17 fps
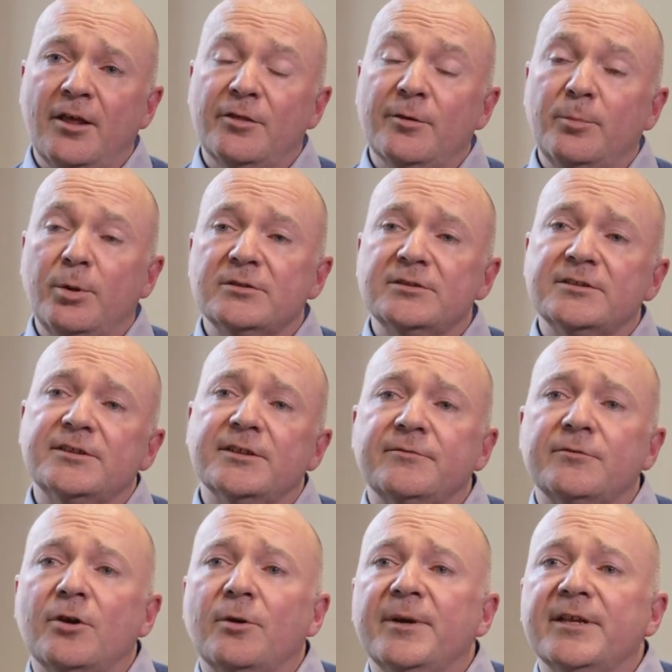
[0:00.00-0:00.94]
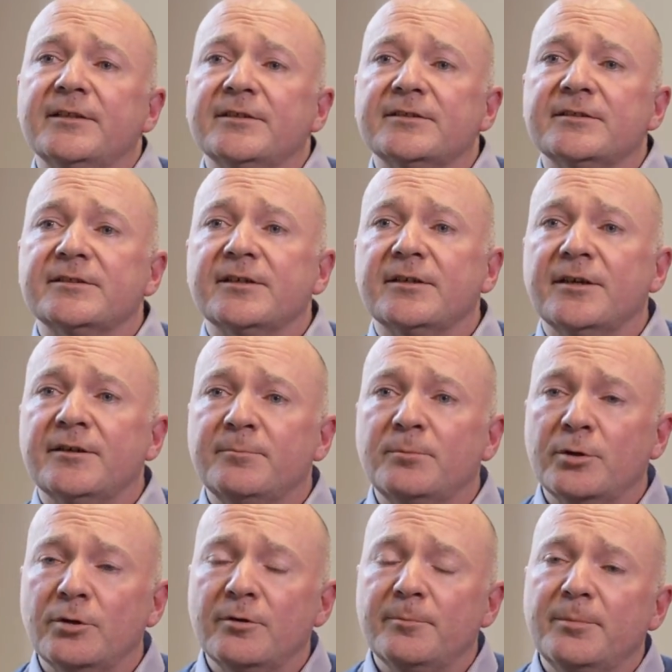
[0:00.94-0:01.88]
The positive comments are
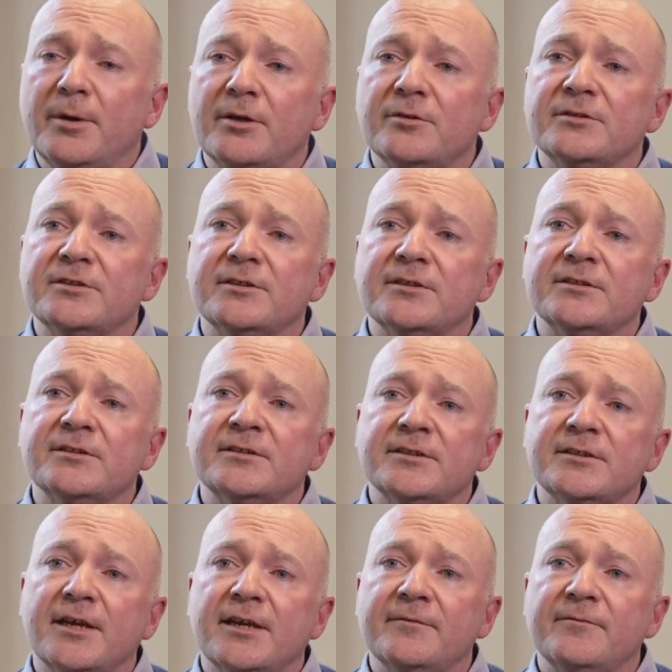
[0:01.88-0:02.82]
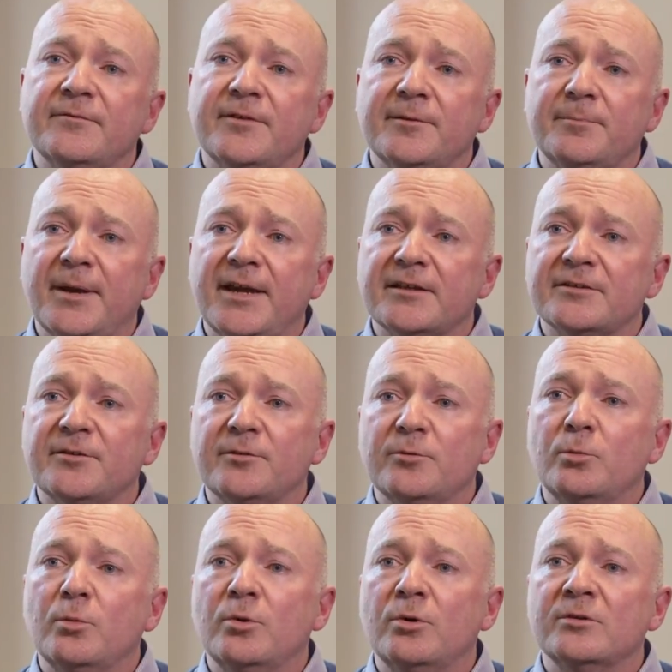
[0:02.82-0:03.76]
put on posters and fed back to the
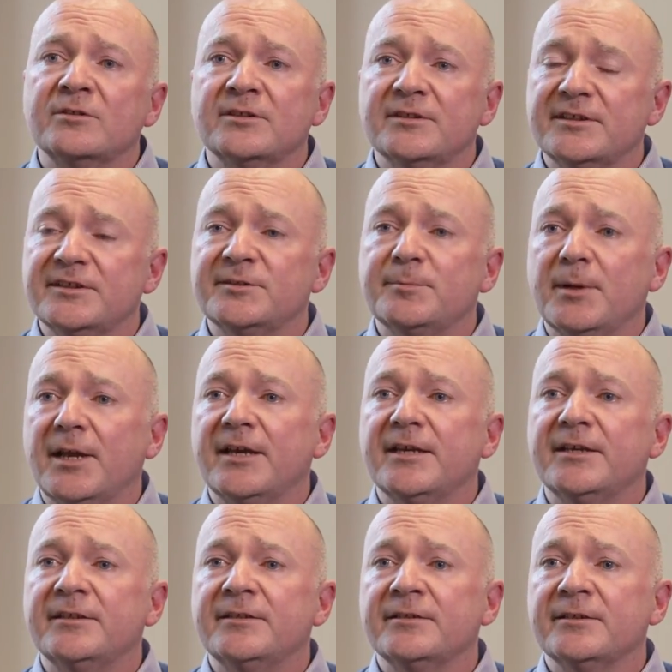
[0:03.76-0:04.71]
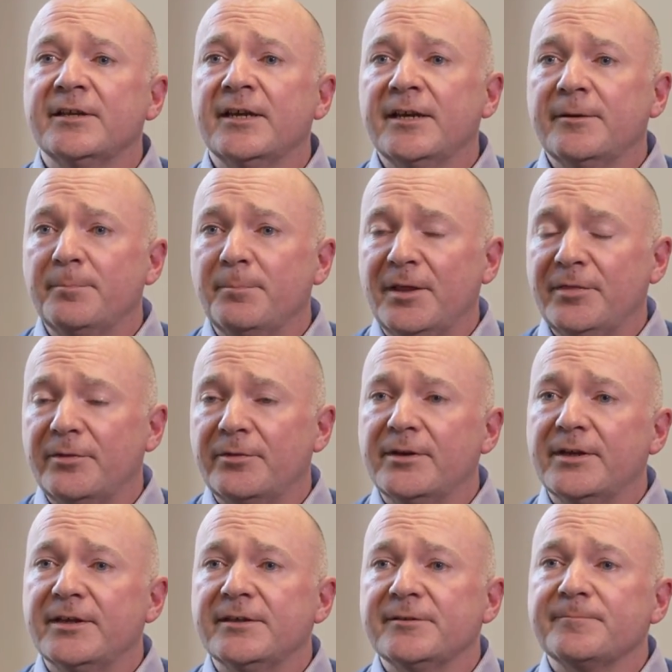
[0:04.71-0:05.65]
wards and displayed
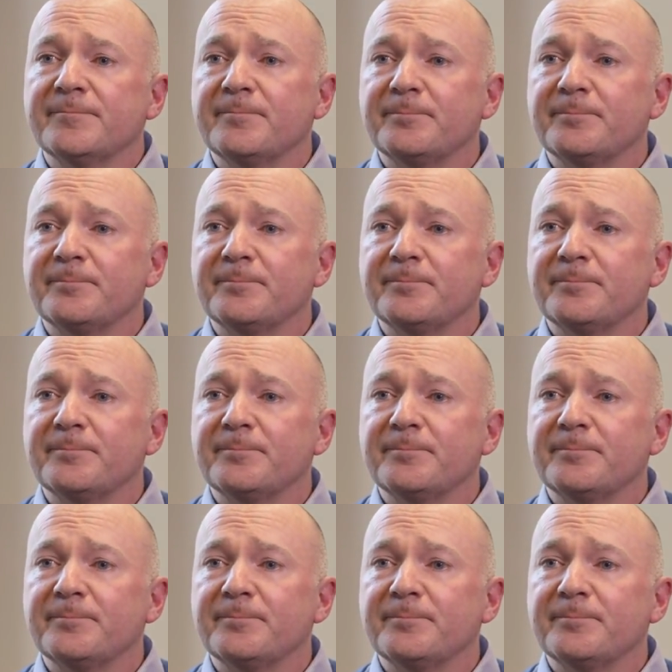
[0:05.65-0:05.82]
monthly.